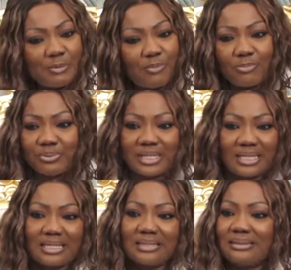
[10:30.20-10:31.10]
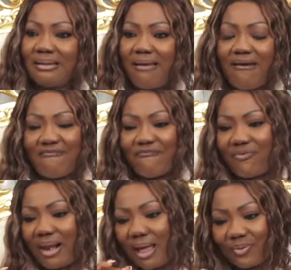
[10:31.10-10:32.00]
people bringing
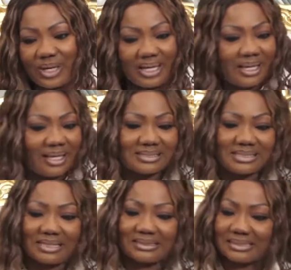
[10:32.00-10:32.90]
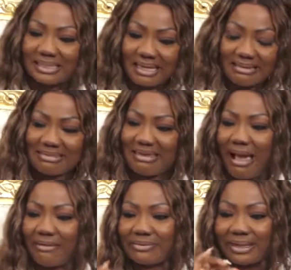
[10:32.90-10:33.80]
flowers and
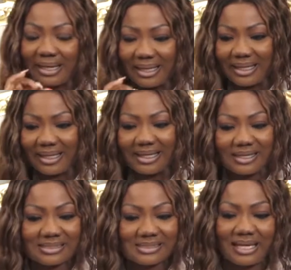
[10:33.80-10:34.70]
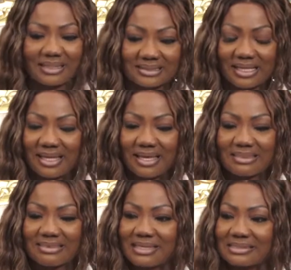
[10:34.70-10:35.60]
their rings, and
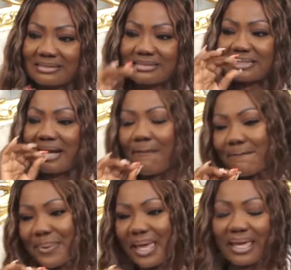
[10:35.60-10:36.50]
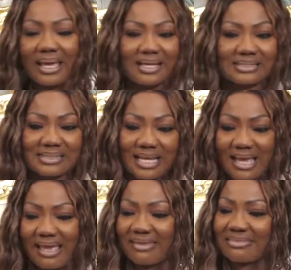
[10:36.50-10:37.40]
there's a trumpet,
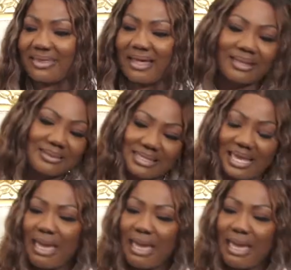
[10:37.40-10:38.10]
and they're at the